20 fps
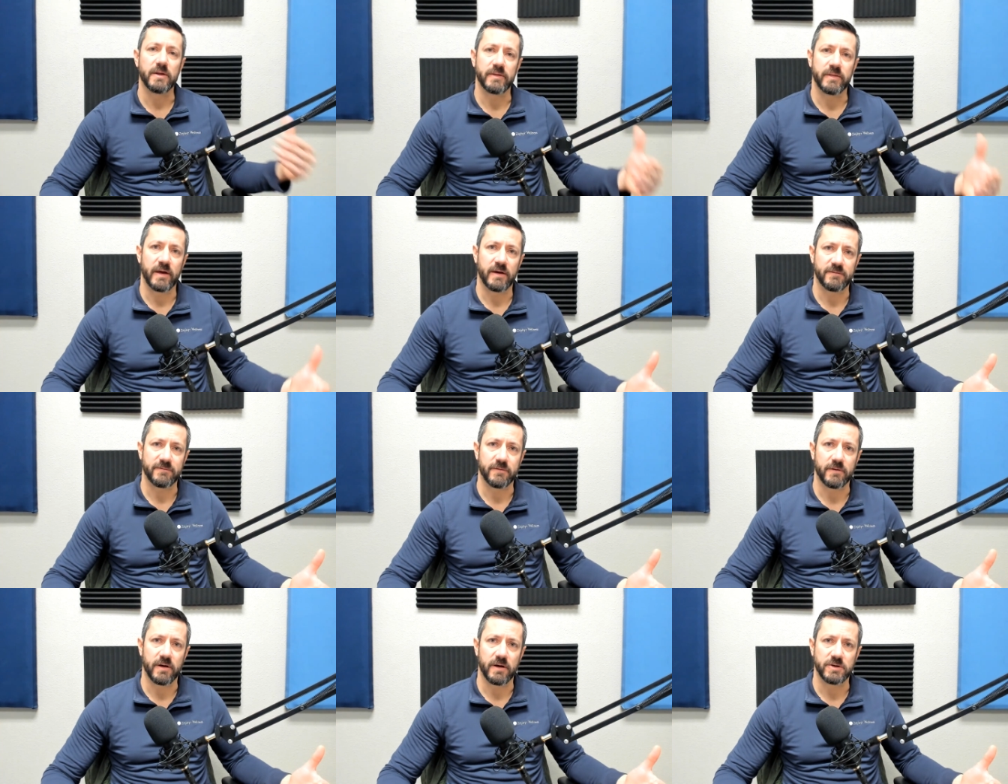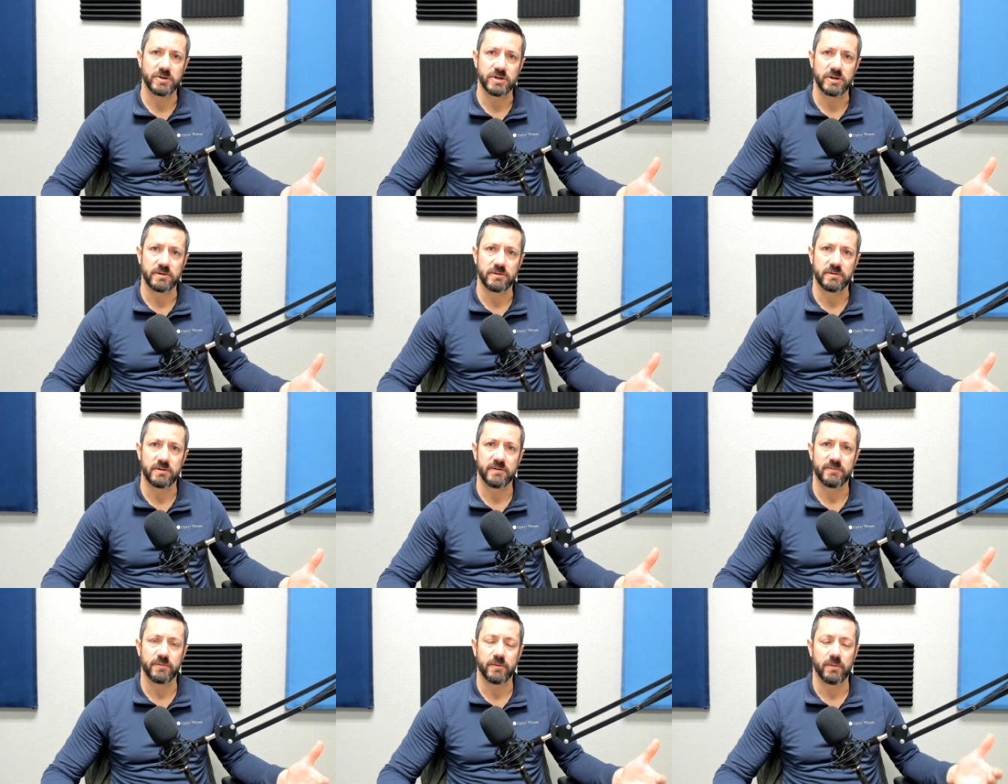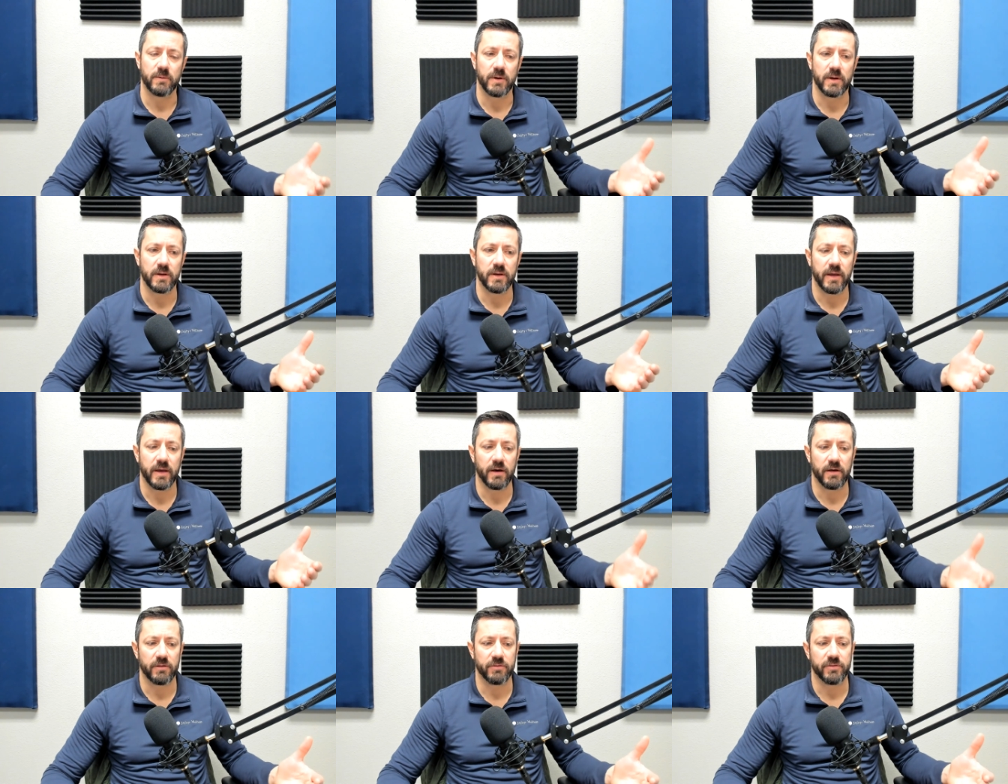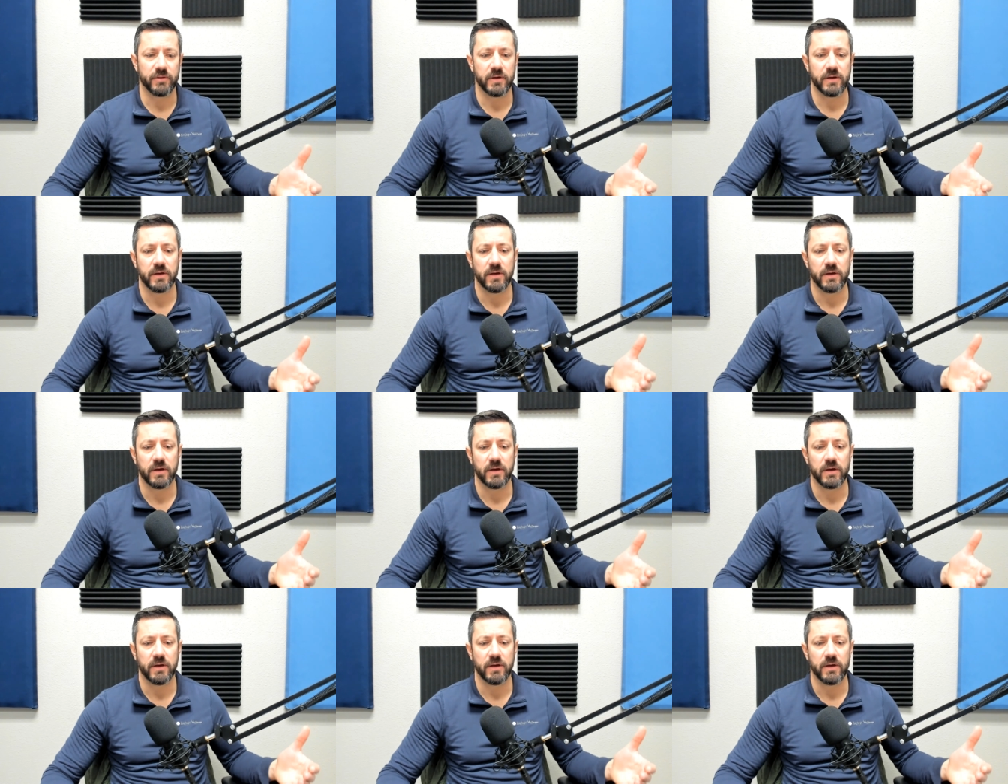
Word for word: that for our children if we want healthy,